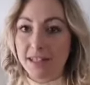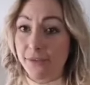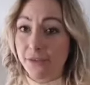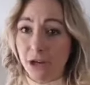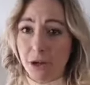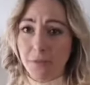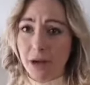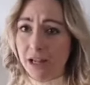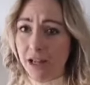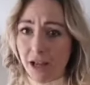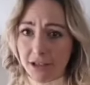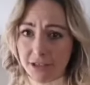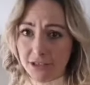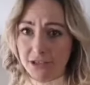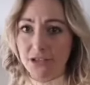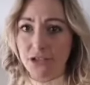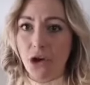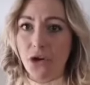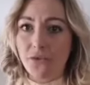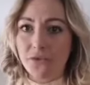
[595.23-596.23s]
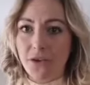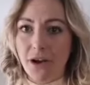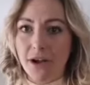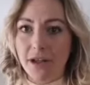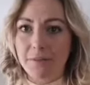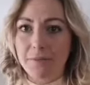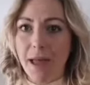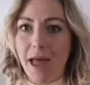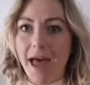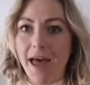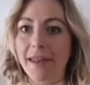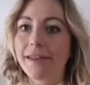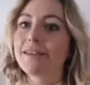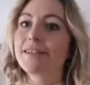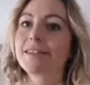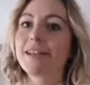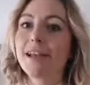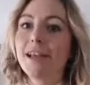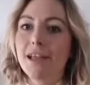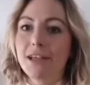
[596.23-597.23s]
Even though my cousin's got frying
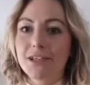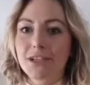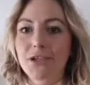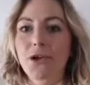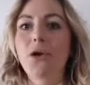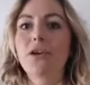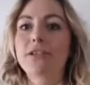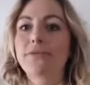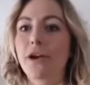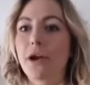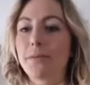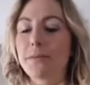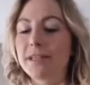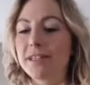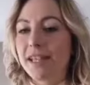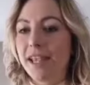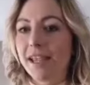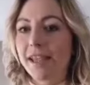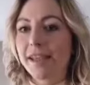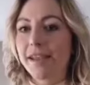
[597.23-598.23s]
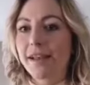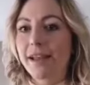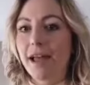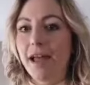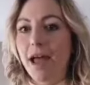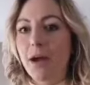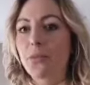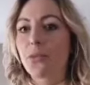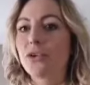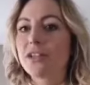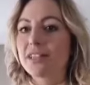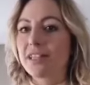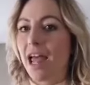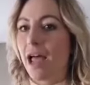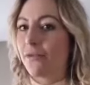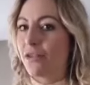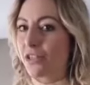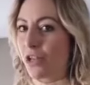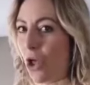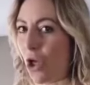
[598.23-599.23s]
pans, Scott is very particular and wants to
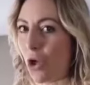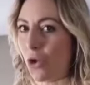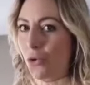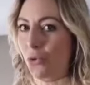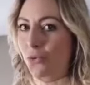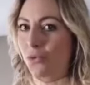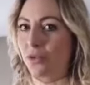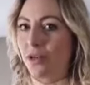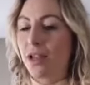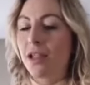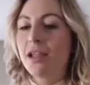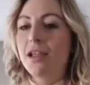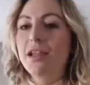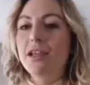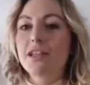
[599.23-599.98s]
have his own.